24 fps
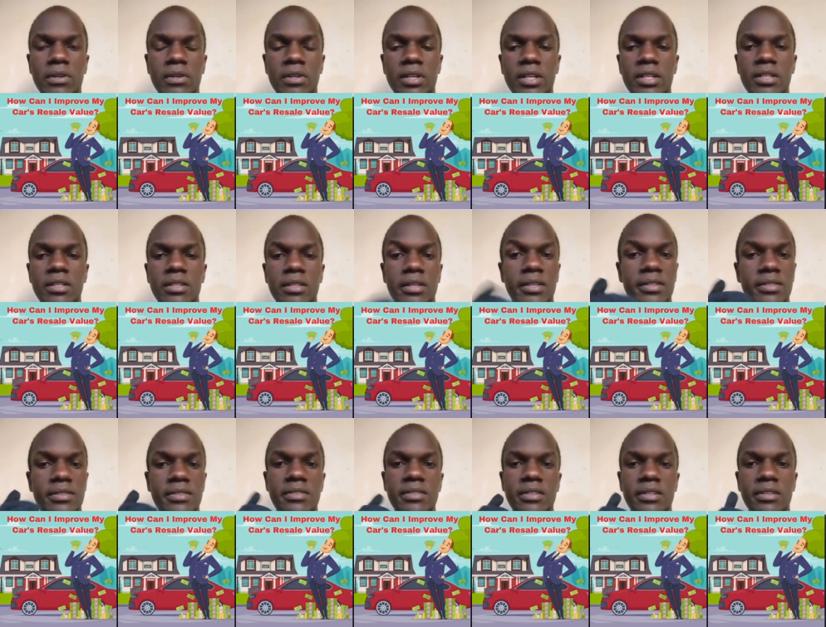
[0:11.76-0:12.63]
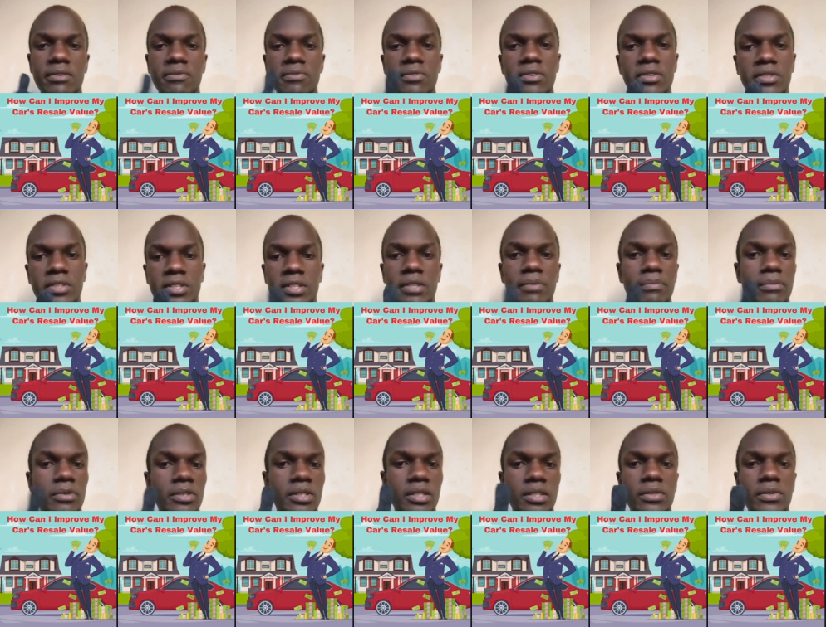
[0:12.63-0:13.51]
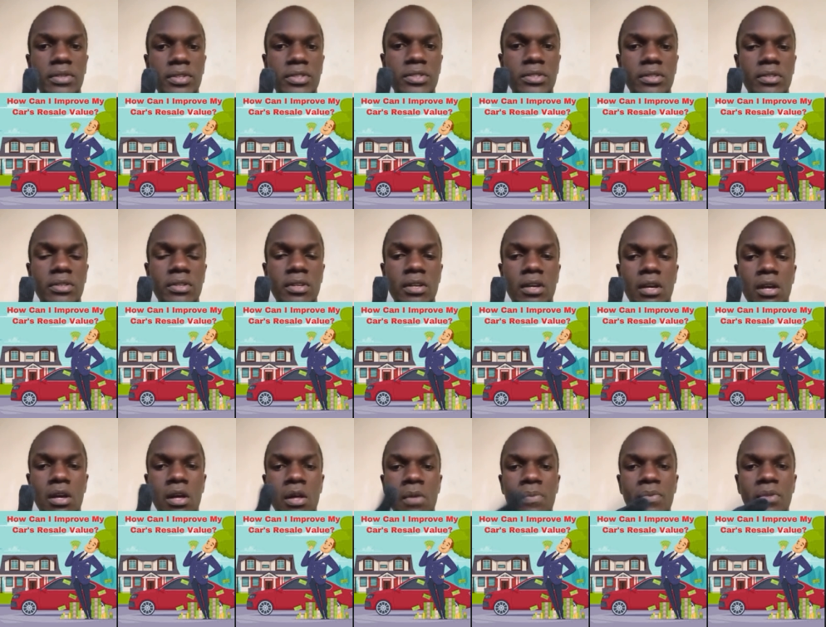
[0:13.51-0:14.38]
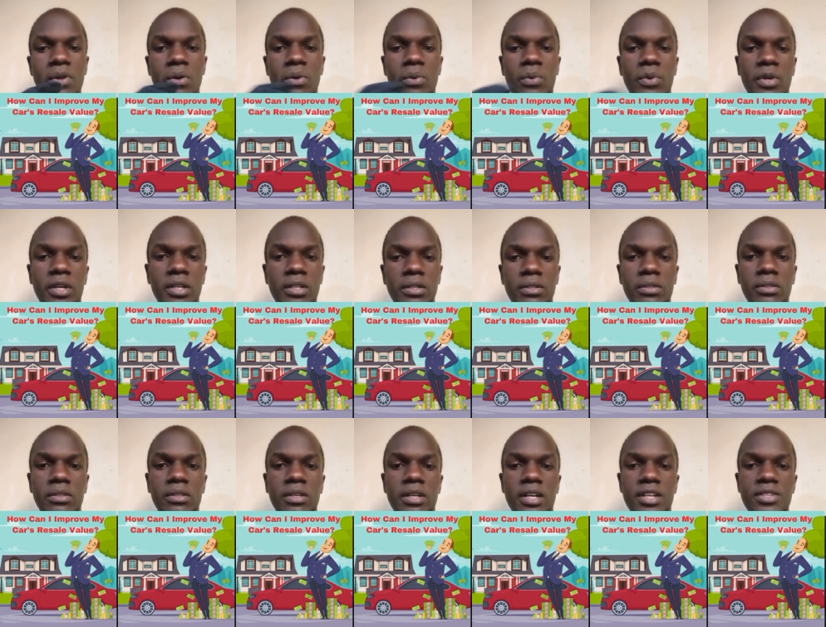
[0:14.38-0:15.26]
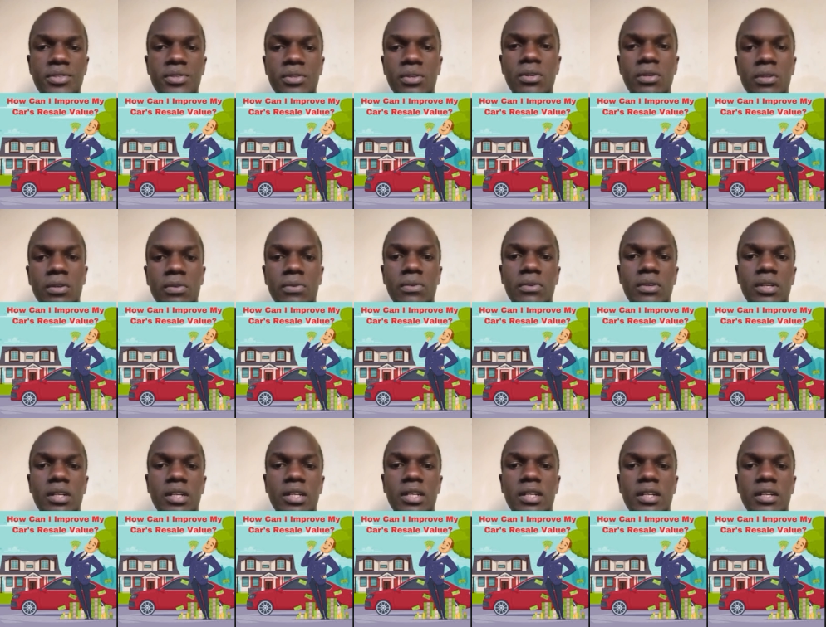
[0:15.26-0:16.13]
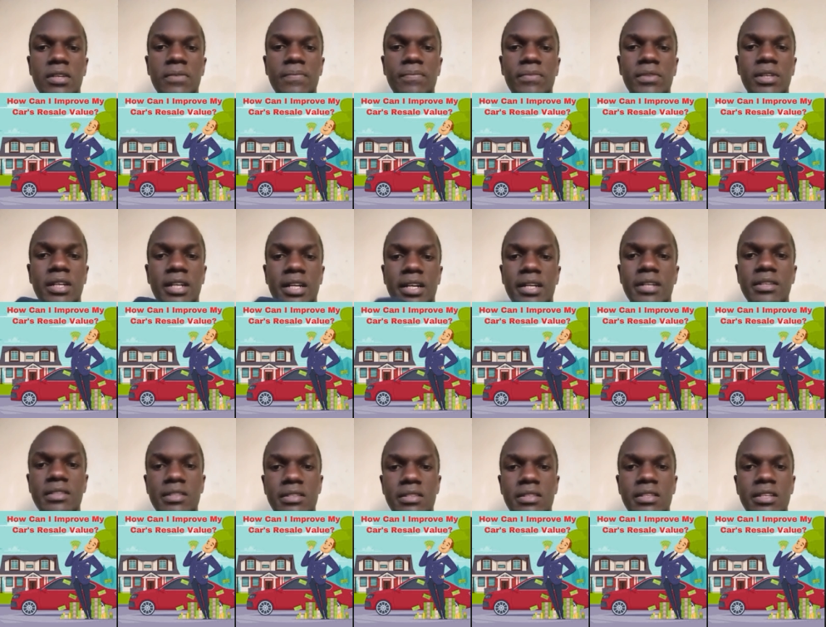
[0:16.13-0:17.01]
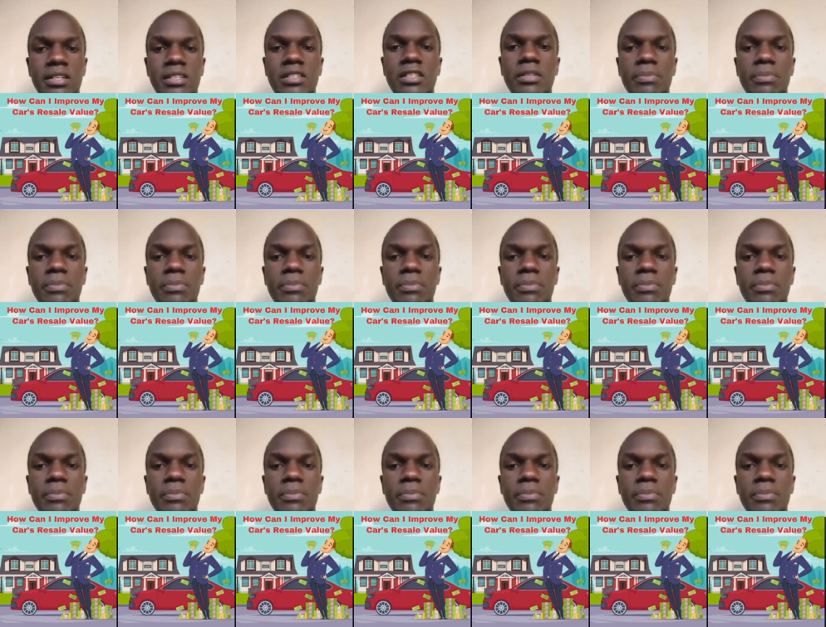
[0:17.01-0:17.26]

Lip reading: Right? That's a very important question. Well, as you know, cars they